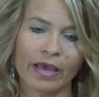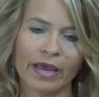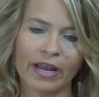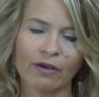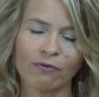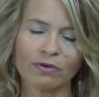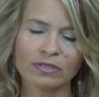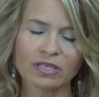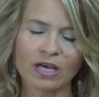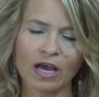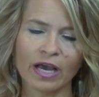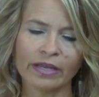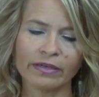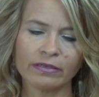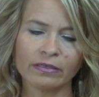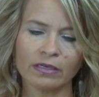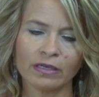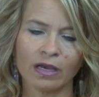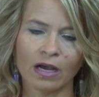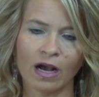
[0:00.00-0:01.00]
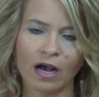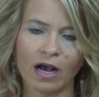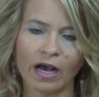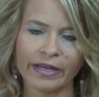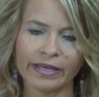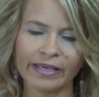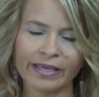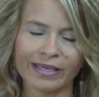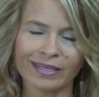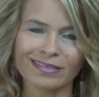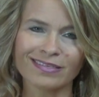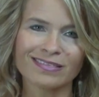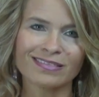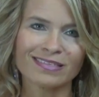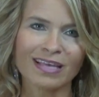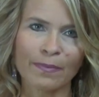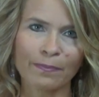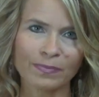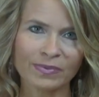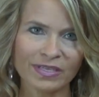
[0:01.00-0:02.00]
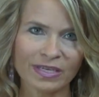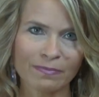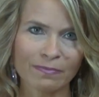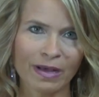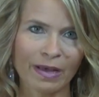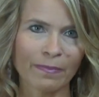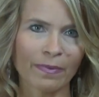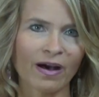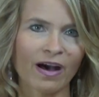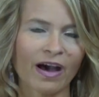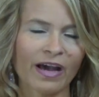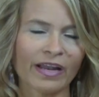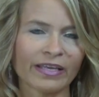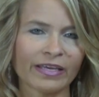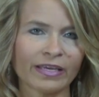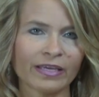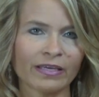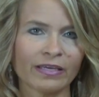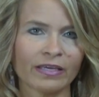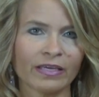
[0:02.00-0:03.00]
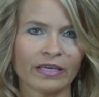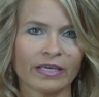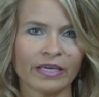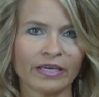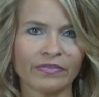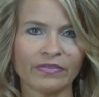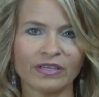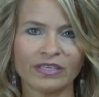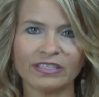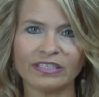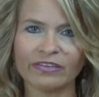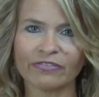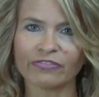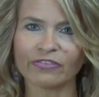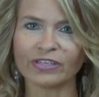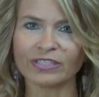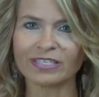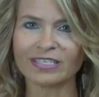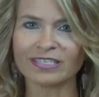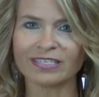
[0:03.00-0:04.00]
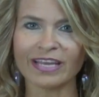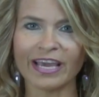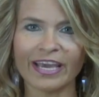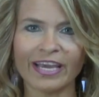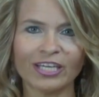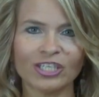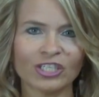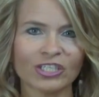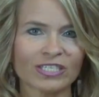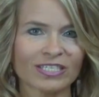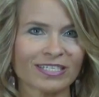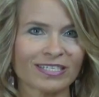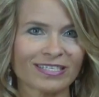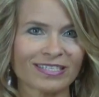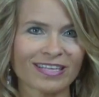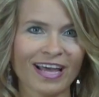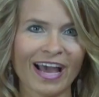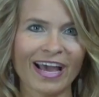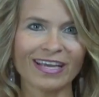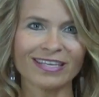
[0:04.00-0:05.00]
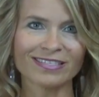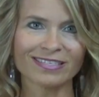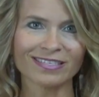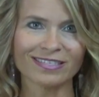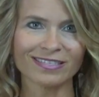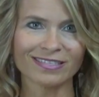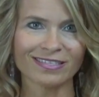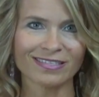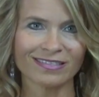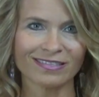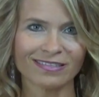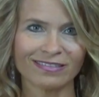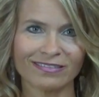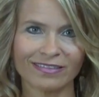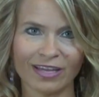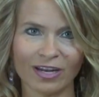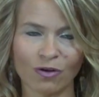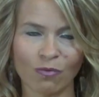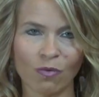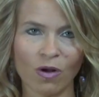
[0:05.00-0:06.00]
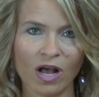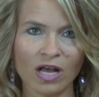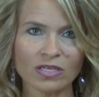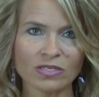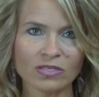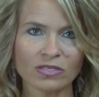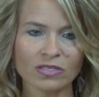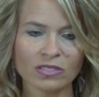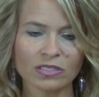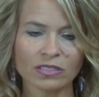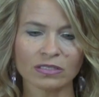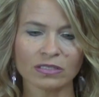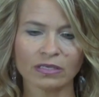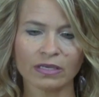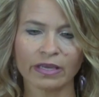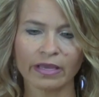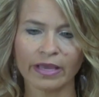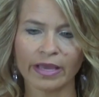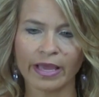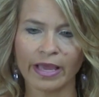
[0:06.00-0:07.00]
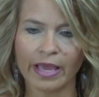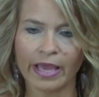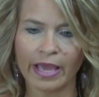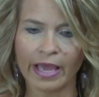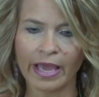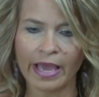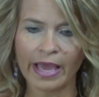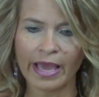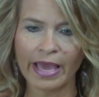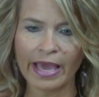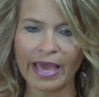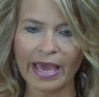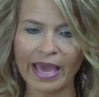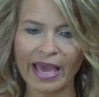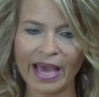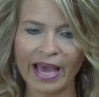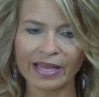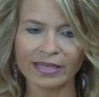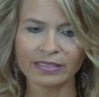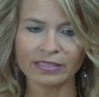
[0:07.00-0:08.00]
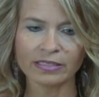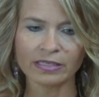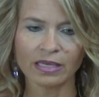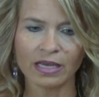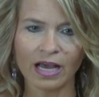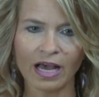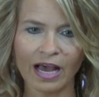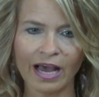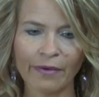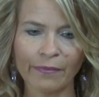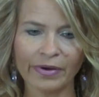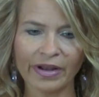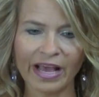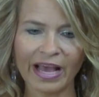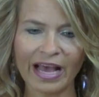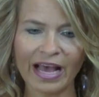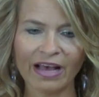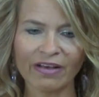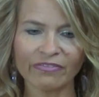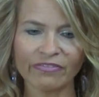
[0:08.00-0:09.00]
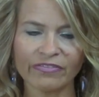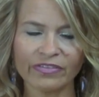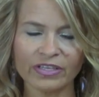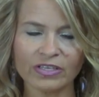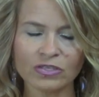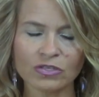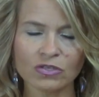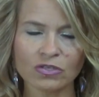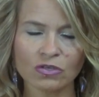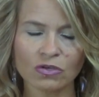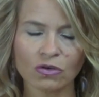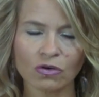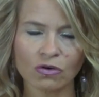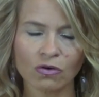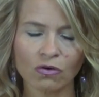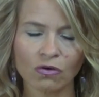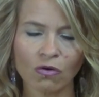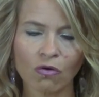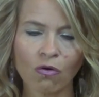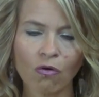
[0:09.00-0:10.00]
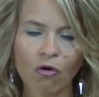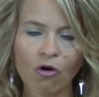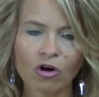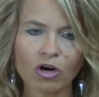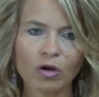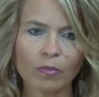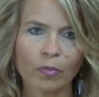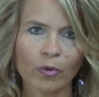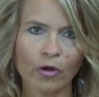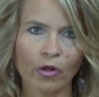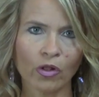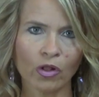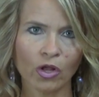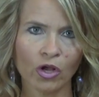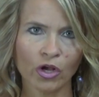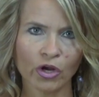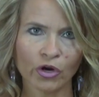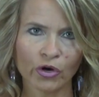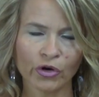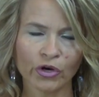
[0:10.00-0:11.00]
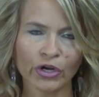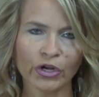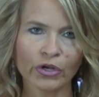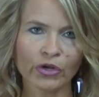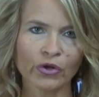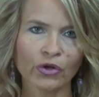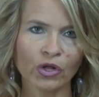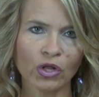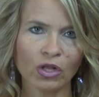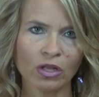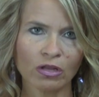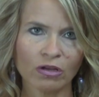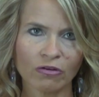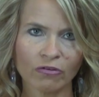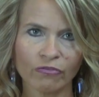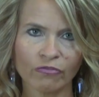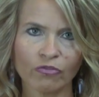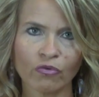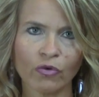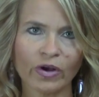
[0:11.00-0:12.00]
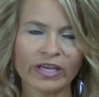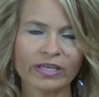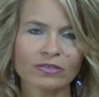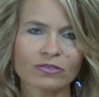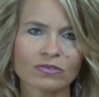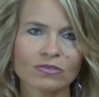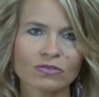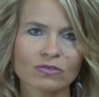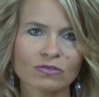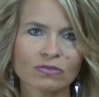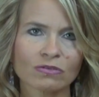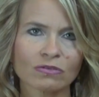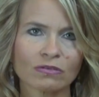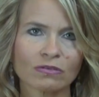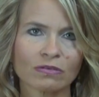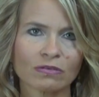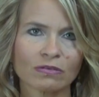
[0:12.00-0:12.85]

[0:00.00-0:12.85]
And it was on accepting my body in the different stages and sizes that it was. And I would have this horrible critical voice